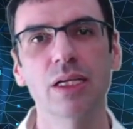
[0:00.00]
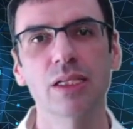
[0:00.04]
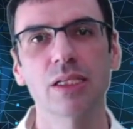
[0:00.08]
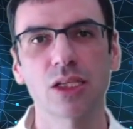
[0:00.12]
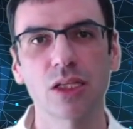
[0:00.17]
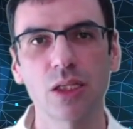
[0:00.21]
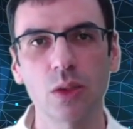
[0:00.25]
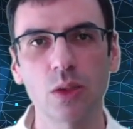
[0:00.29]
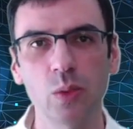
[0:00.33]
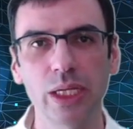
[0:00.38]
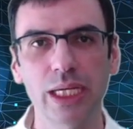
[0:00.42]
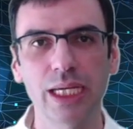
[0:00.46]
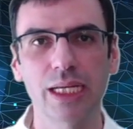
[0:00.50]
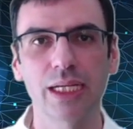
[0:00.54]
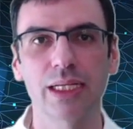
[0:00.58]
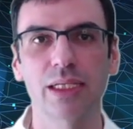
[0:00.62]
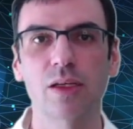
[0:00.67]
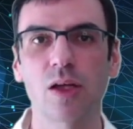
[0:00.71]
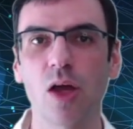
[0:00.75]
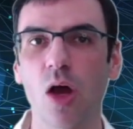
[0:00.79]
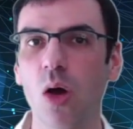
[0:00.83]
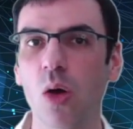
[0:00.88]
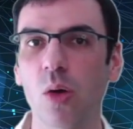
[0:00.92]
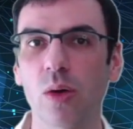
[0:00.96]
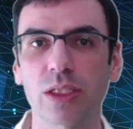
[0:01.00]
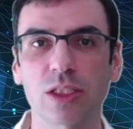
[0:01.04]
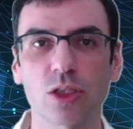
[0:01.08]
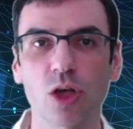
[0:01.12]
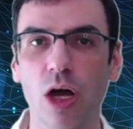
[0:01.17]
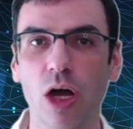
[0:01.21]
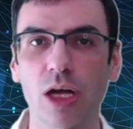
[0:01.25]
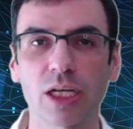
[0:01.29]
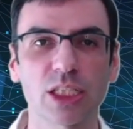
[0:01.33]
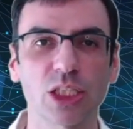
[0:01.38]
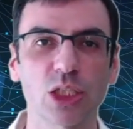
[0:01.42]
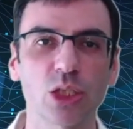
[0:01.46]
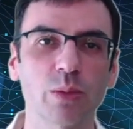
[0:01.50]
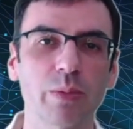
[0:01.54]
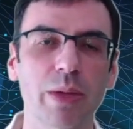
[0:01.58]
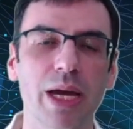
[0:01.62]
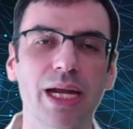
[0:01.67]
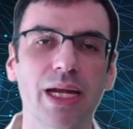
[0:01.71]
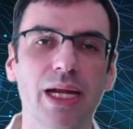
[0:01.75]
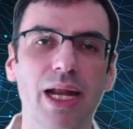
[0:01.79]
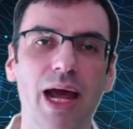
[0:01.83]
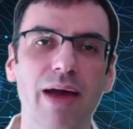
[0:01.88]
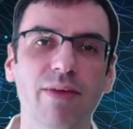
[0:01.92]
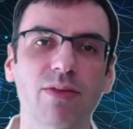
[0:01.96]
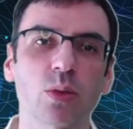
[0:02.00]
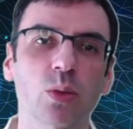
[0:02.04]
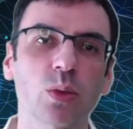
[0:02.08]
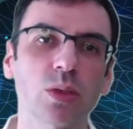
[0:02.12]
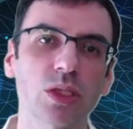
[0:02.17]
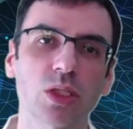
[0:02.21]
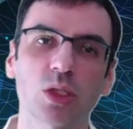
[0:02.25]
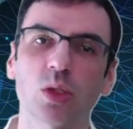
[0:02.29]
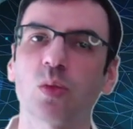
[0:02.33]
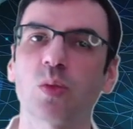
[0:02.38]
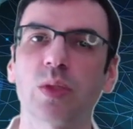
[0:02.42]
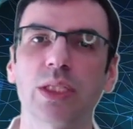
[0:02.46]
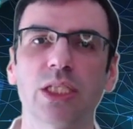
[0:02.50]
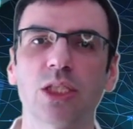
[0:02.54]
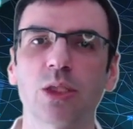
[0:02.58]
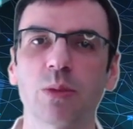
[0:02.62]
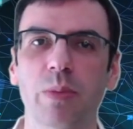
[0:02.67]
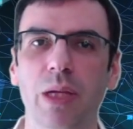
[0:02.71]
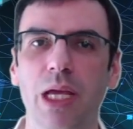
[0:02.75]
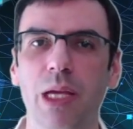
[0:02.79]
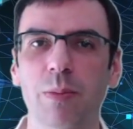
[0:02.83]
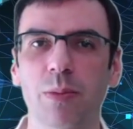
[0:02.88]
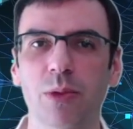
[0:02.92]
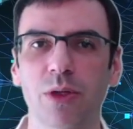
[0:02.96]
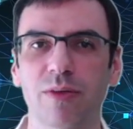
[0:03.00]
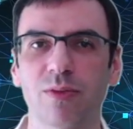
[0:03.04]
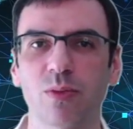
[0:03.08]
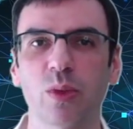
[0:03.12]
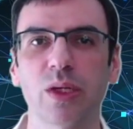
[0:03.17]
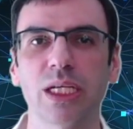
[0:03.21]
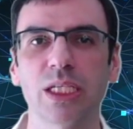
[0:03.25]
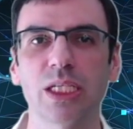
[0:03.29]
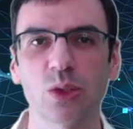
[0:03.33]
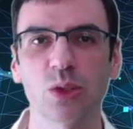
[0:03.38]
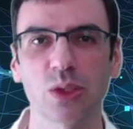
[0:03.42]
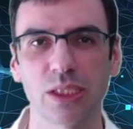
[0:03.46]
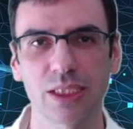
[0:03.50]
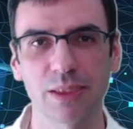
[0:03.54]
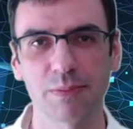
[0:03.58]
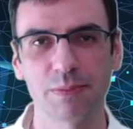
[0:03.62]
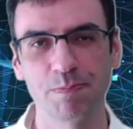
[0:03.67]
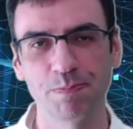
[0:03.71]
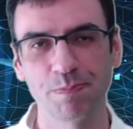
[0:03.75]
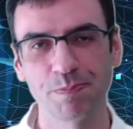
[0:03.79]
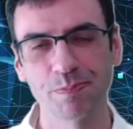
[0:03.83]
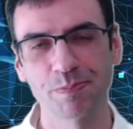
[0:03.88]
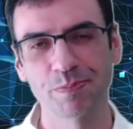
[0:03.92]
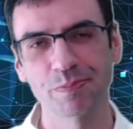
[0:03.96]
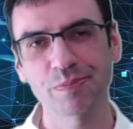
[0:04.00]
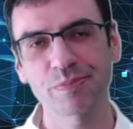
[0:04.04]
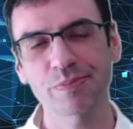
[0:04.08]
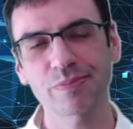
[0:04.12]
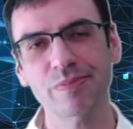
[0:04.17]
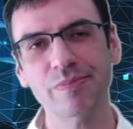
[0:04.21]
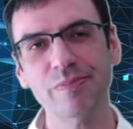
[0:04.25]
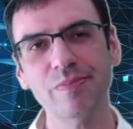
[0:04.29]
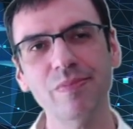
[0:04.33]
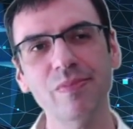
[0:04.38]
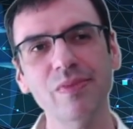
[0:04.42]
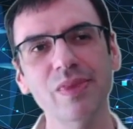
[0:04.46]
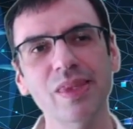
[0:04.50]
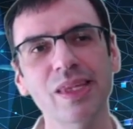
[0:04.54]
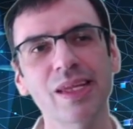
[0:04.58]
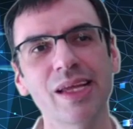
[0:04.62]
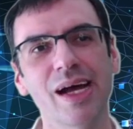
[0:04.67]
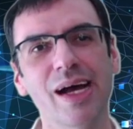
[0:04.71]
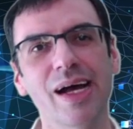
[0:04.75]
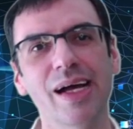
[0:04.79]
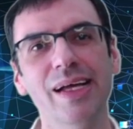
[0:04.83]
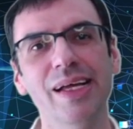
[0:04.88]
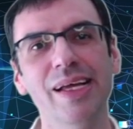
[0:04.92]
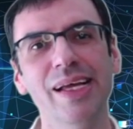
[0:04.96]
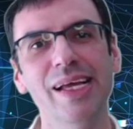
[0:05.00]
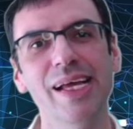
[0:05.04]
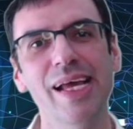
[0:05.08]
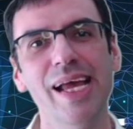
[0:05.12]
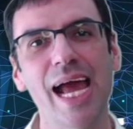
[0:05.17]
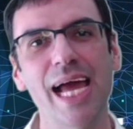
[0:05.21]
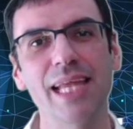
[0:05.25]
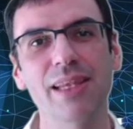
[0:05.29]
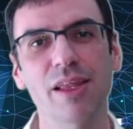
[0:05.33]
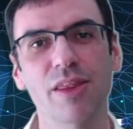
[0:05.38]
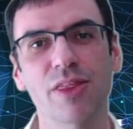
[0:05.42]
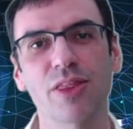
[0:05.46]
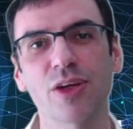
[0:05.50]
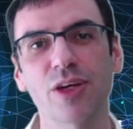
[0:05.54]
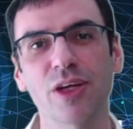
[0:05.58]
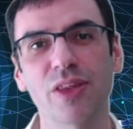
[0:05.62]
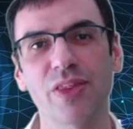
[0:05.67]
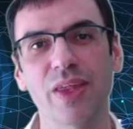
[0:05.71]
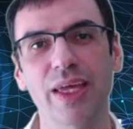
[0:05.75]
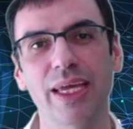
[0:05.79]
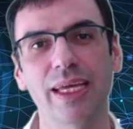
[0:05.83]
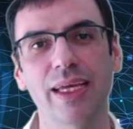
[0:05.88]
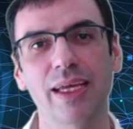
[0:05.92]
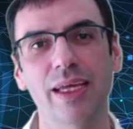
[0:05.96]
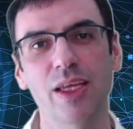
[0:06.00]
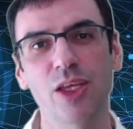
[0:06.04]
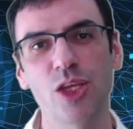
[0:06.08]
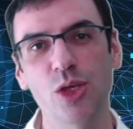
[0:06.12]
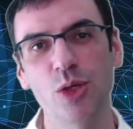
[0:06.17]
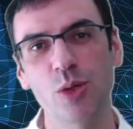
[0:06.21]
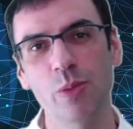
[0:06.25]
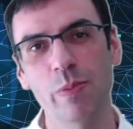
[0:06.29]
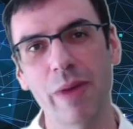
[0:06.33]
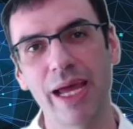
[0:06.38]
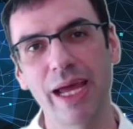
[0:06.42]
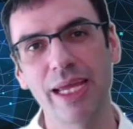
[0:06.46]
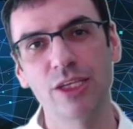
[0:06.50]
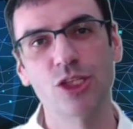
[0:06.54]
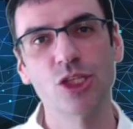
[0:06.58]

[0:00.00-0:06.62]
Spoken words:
so that we can go and talk to you about it afterwards or read your paper if we're interested. And the third thing you might